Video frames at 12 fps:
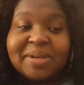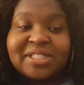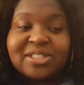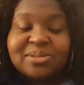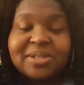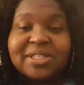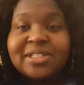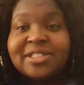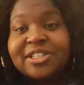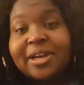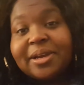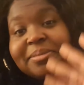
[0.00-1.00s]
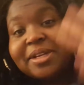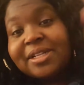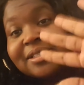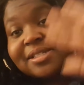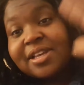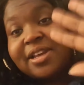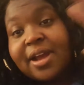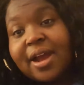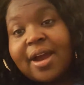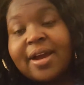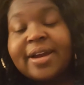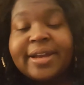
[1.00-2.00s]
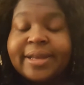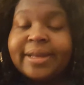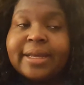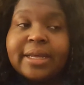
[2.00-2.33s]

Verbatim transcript: I just wanted to chime in and say hi.